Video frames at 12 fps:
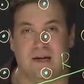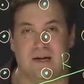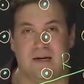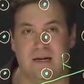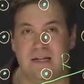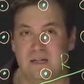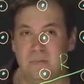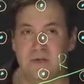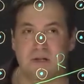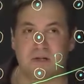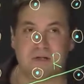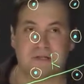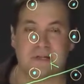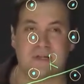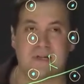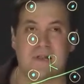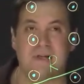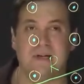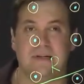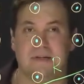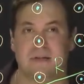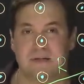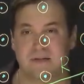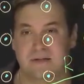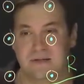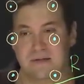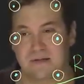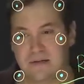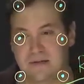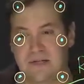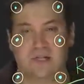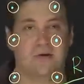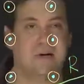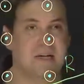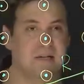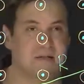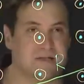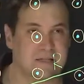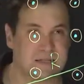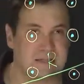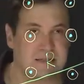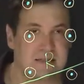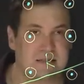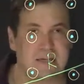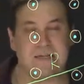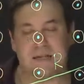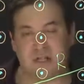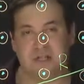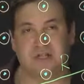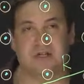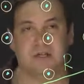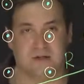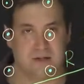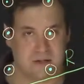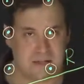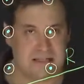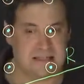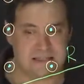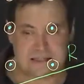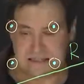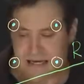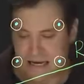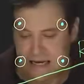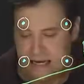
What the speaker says: It appears that such a radius exists and such a circle exists.